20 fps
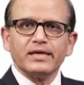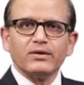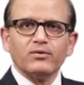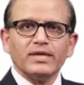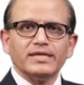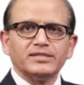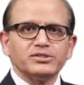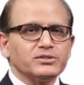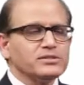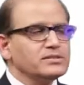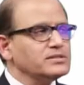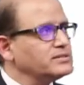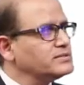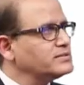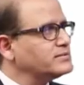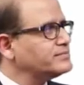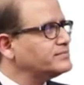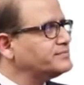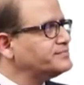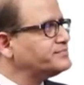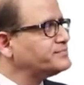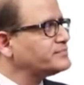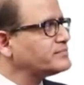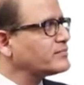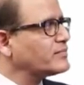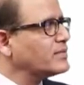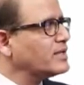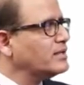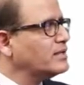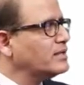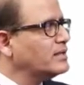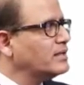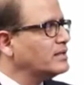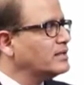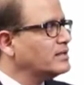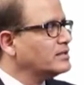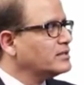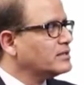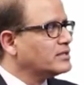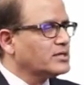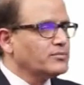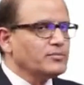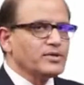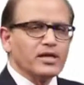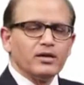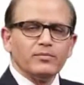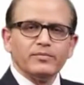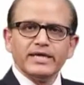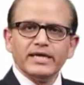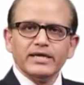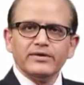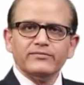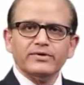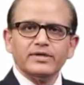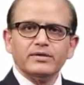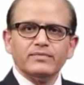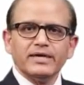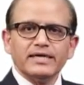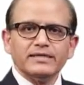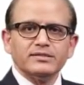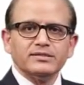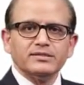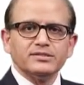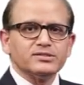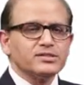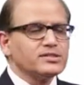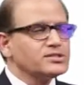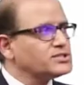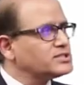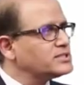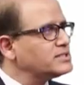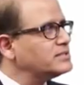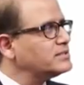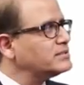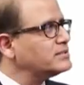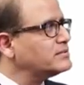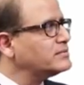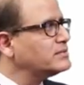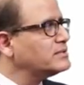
regulation, criminal behavior by the researcher,